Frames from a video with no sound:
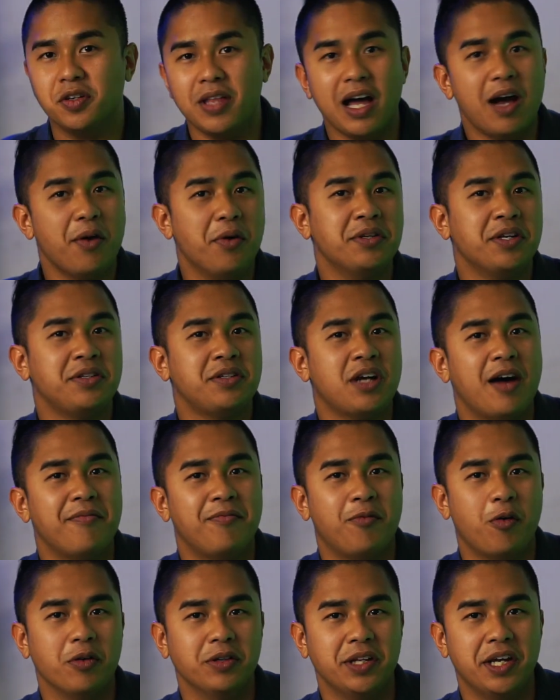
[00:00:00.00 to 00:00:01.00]
that was a top
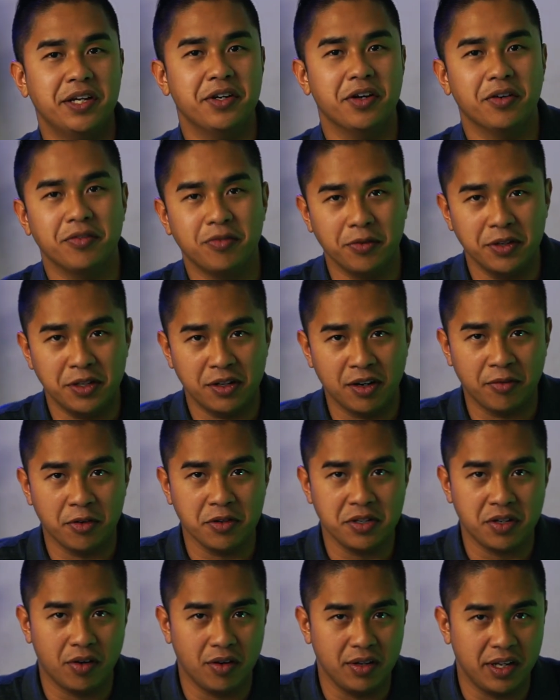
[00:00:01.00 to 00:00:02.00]
for Orlando for
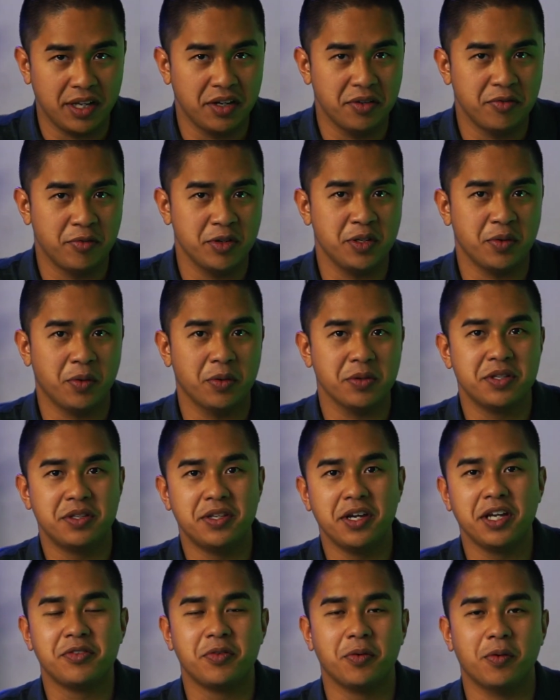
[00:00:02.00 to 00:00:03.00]
Universal Orlando Resorts.
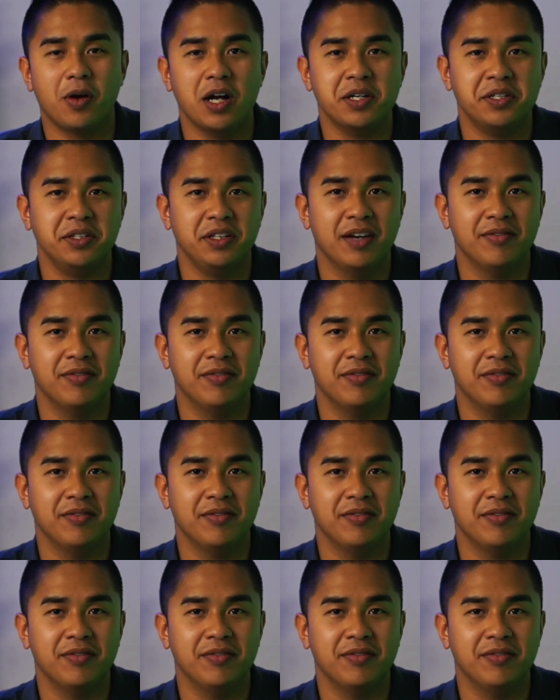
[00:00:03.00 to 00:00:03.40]
Thanks for watching,